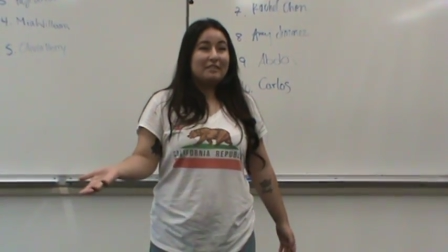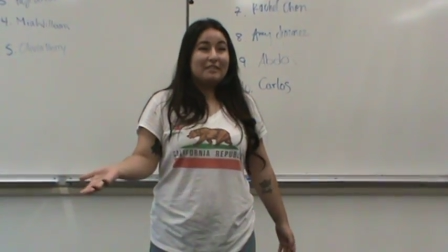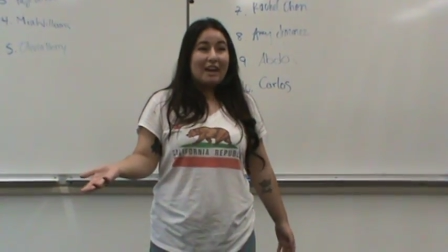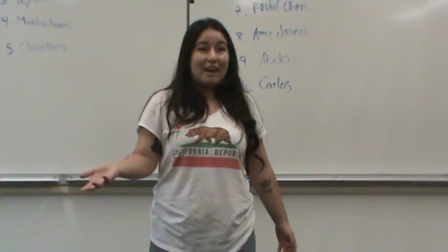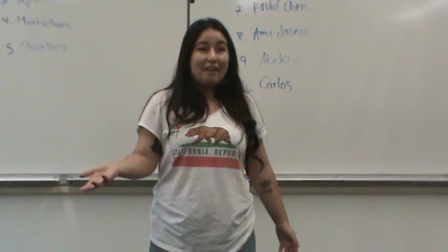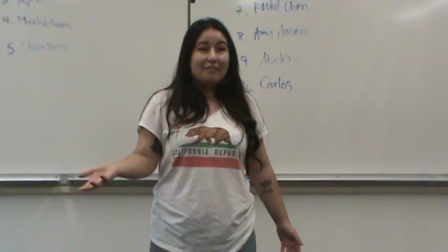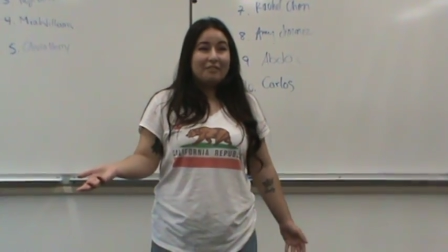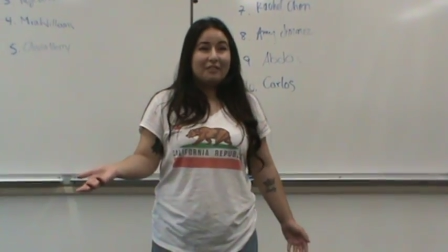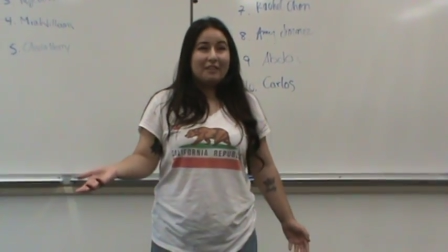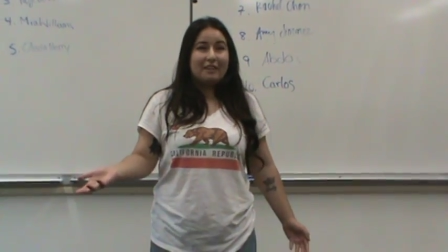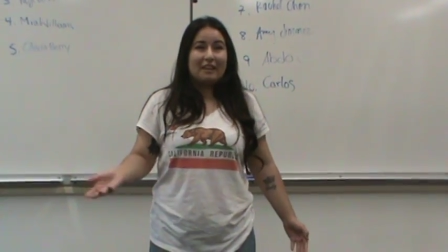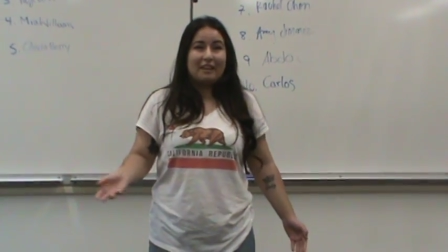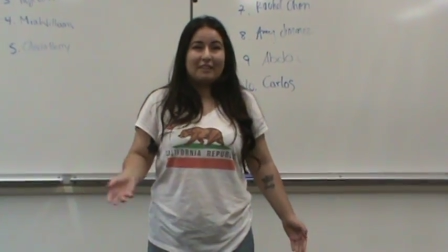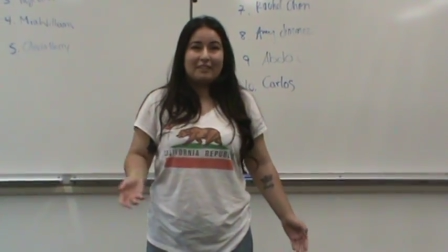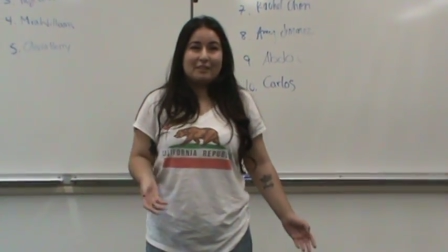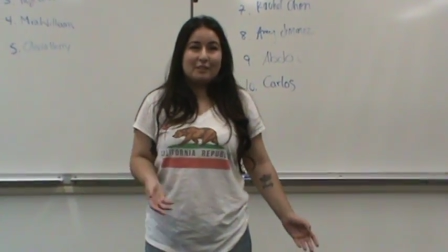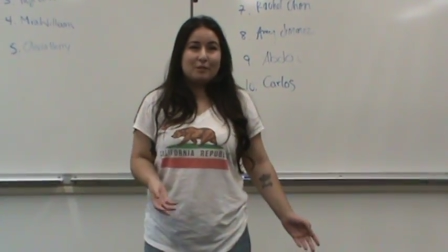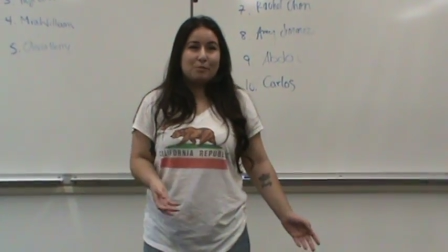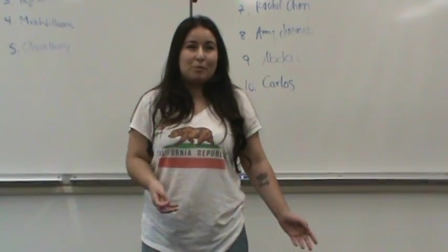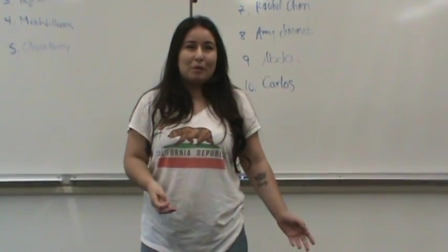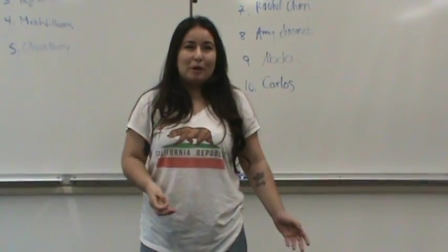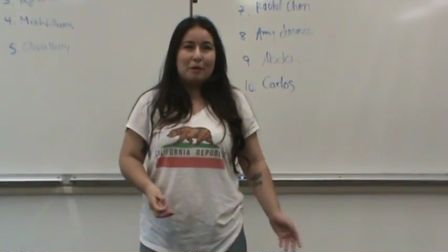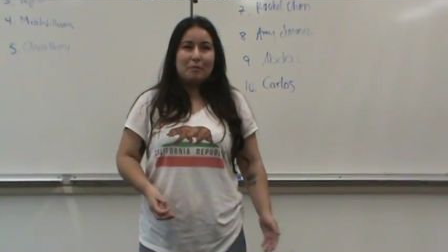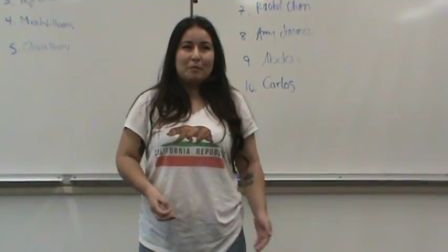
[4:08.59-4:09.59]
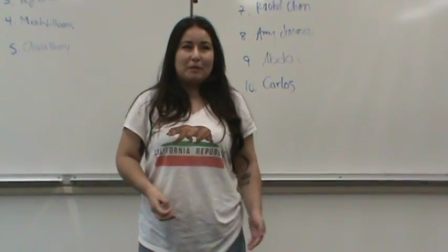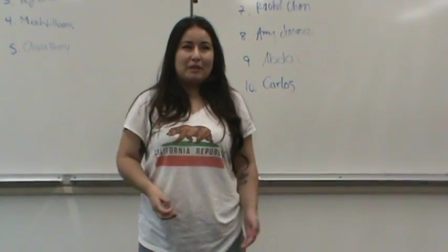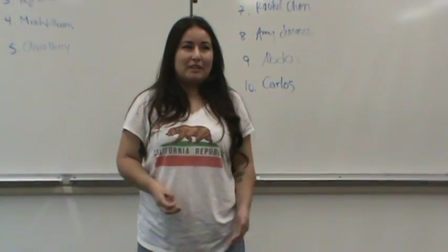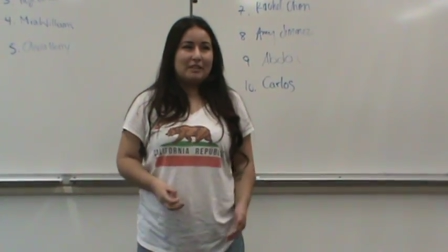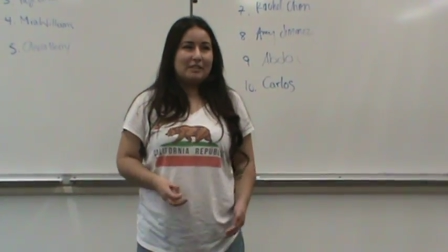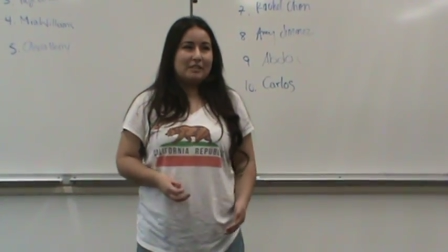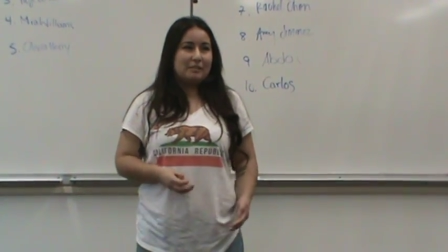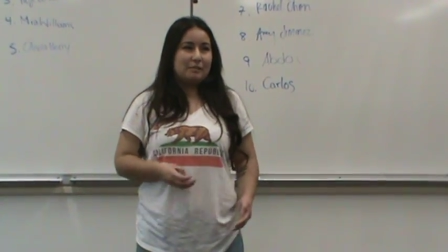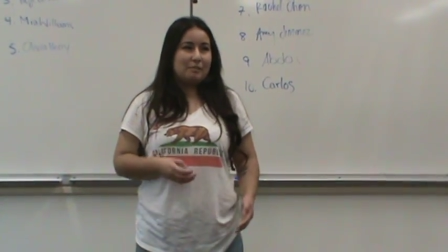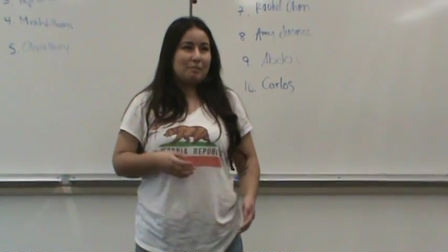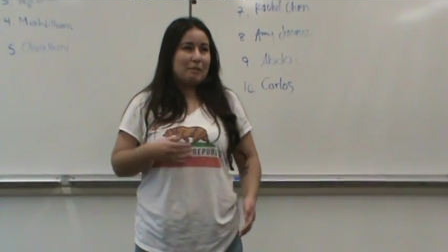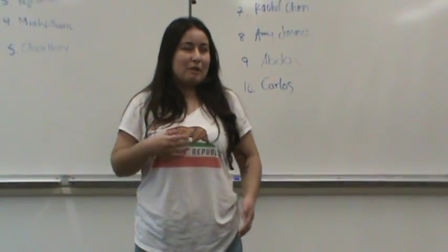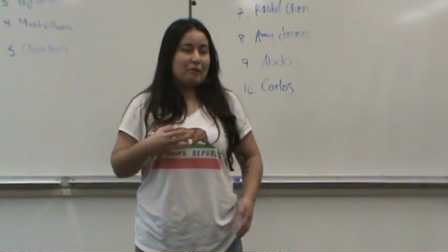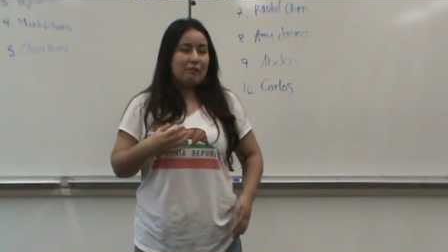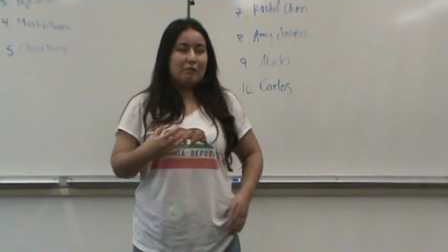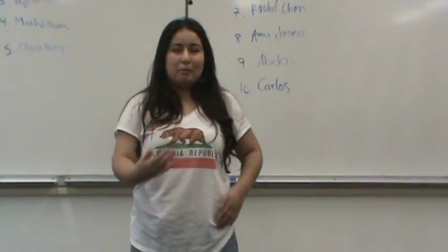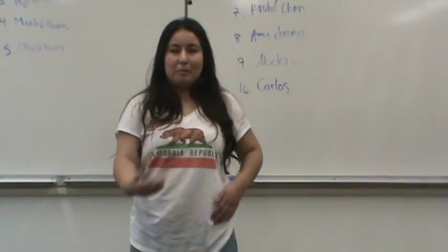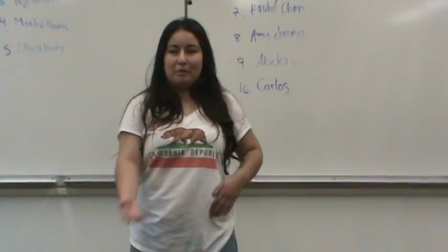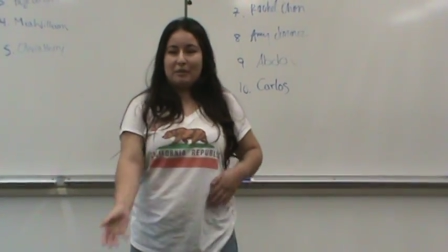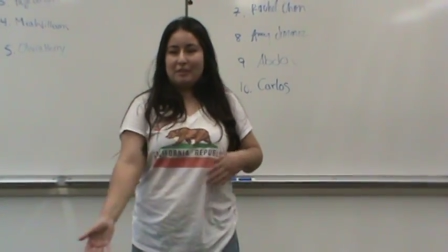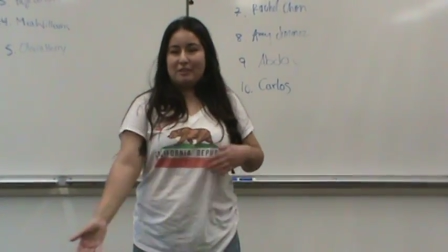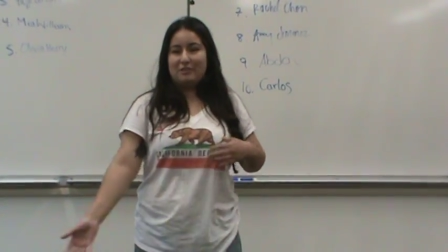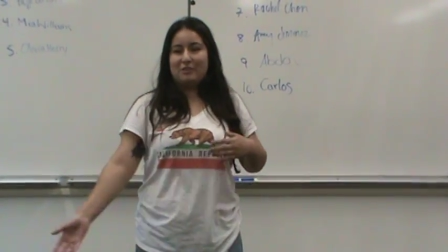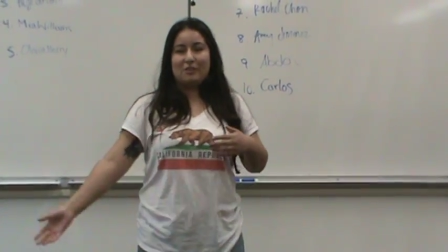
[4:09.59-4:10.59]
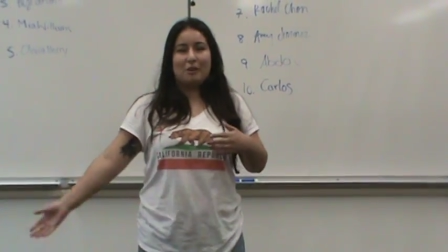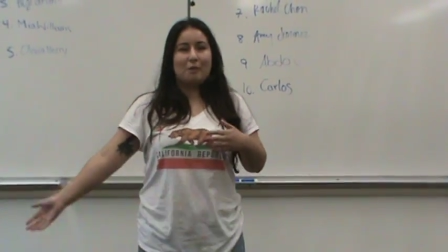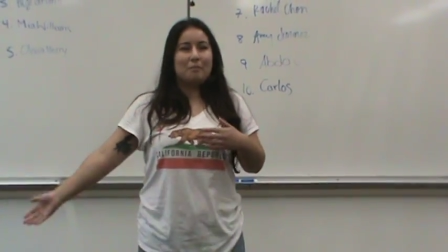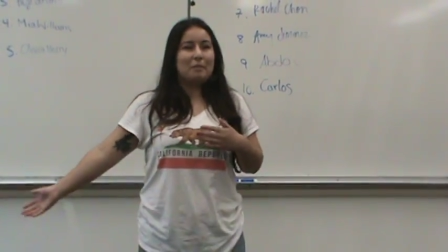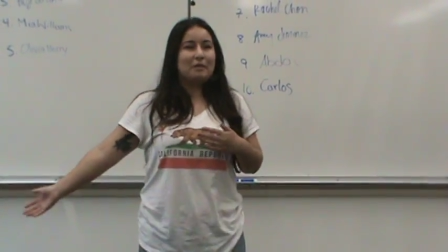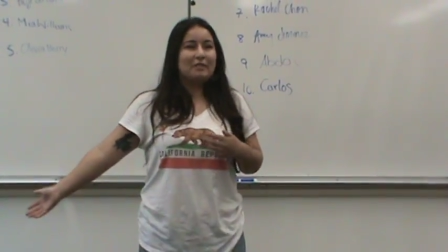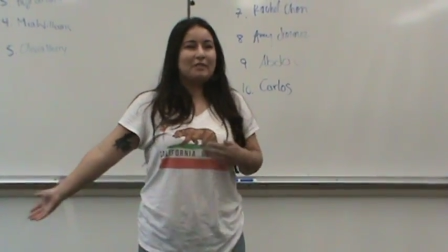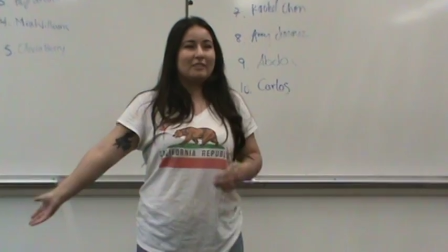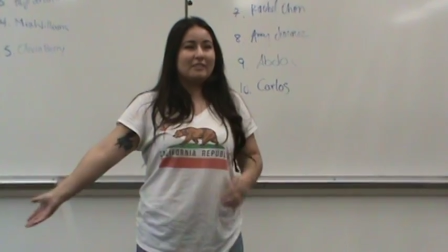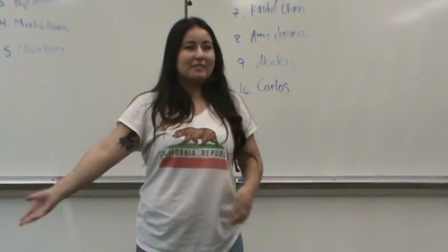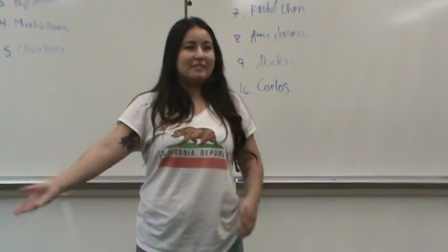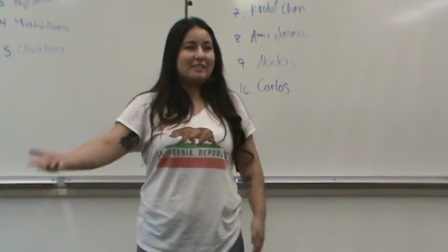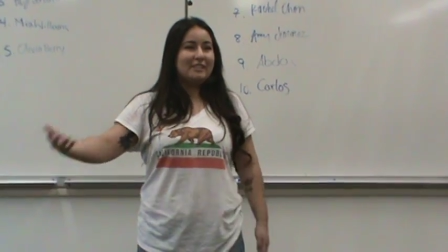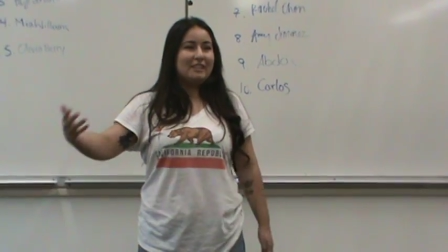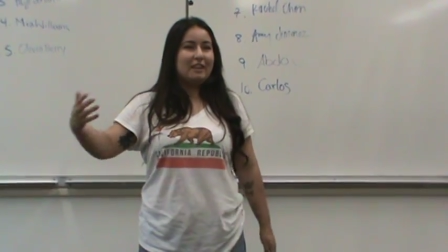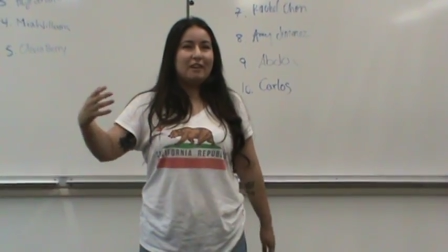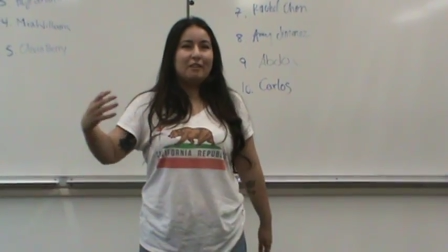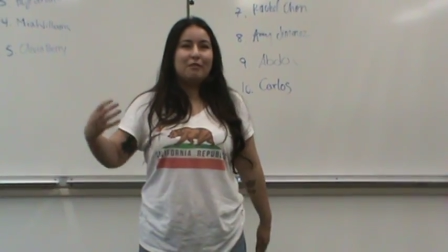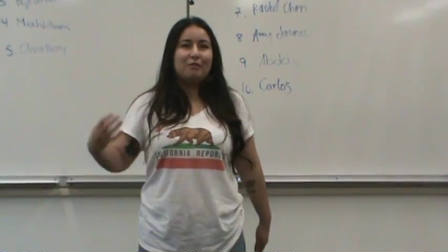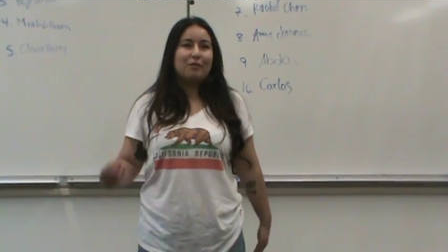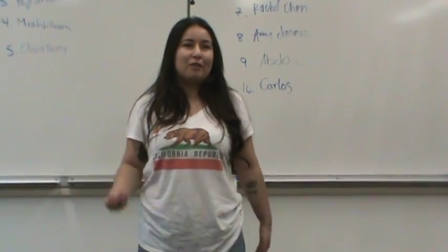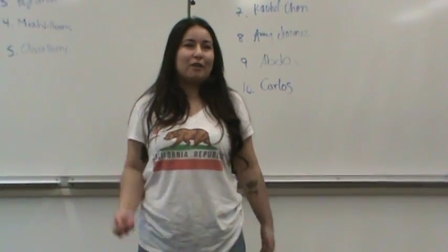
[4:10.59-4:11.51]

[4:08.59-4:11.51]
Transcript: laughing at this point because everybody's dropping their stuff.